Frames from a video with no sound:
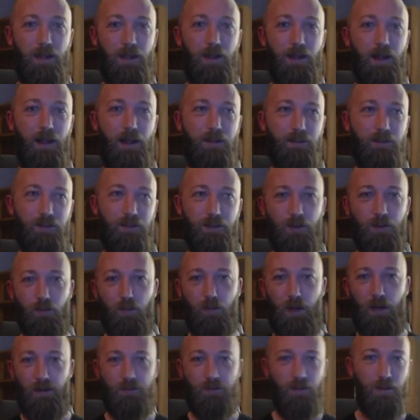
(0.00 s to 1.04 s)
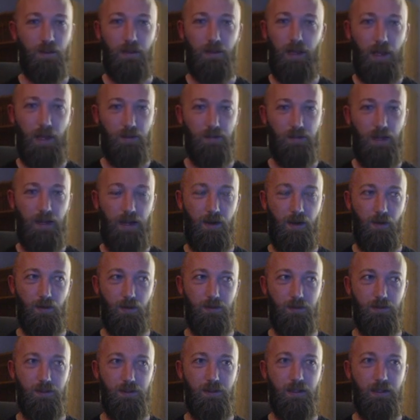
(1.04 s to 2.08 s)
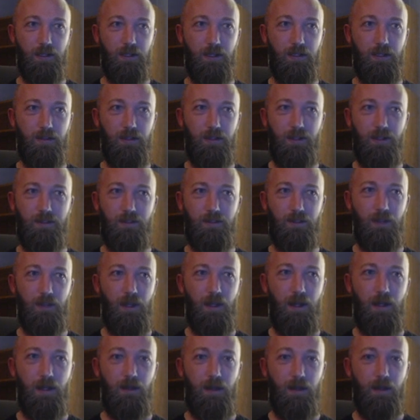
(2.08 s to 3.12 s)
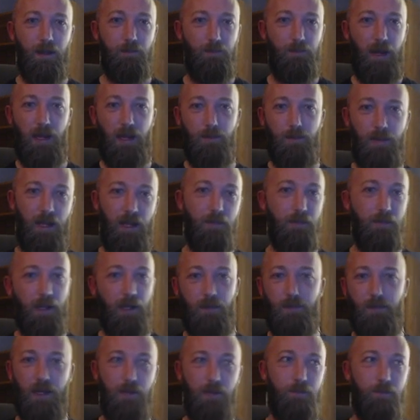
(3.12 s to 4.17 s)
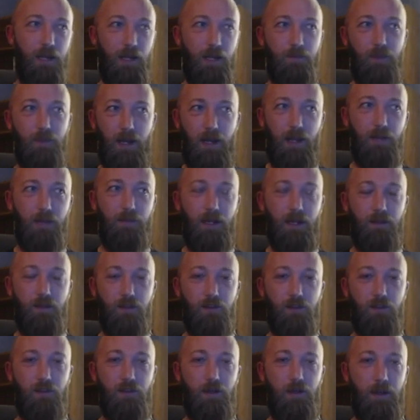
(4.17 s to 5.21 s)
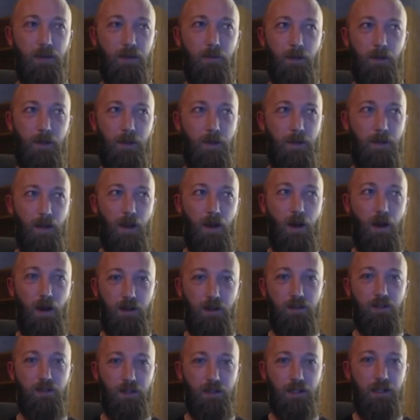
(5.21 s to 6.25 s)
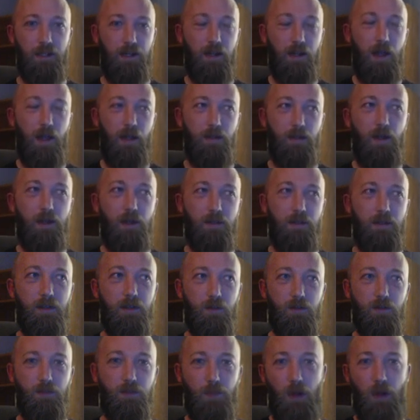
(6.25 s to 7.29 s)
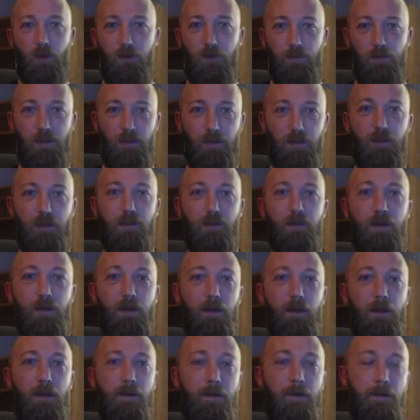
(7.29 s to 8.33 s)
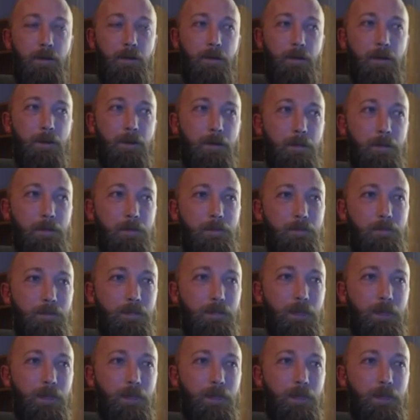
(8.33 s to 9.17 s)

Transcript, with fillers: as the rest of the last I Harden. Like it, it's like bam, bam, bam, bam, bam, bam, and there's like honestly again, I, I thought that there was post missing. Um,